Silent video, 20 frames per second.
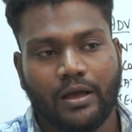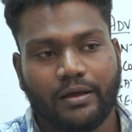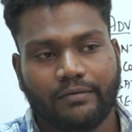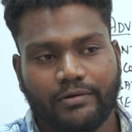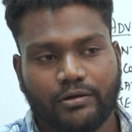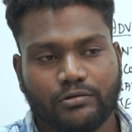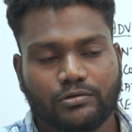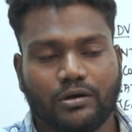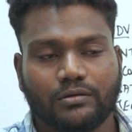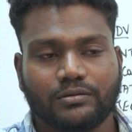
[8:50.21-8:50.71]

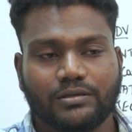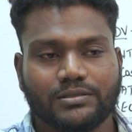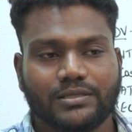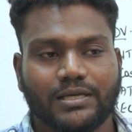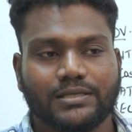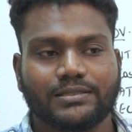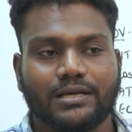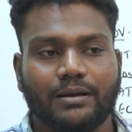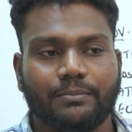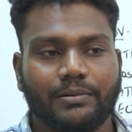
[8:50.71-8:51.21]
We saw this
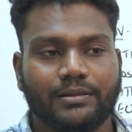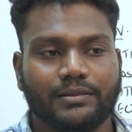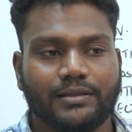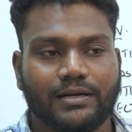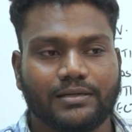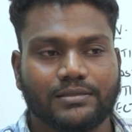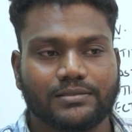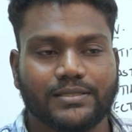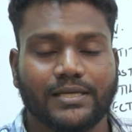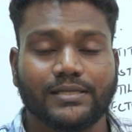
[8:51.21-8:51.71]
example
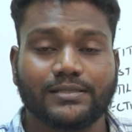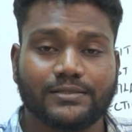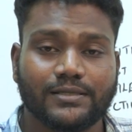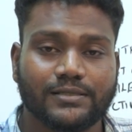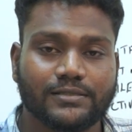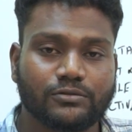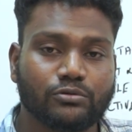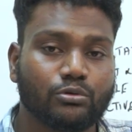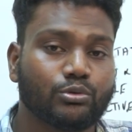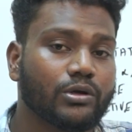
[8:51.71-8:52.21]
that
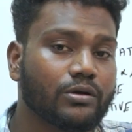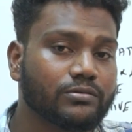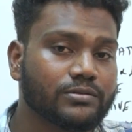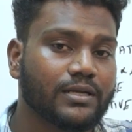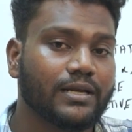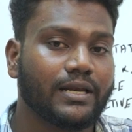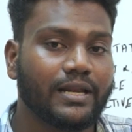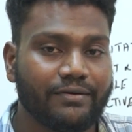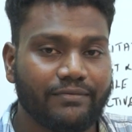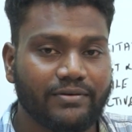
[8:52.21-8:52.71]
census
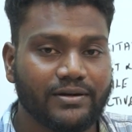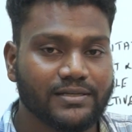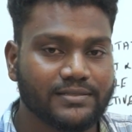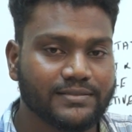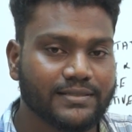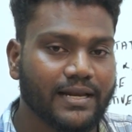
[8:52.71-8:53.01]
2011 is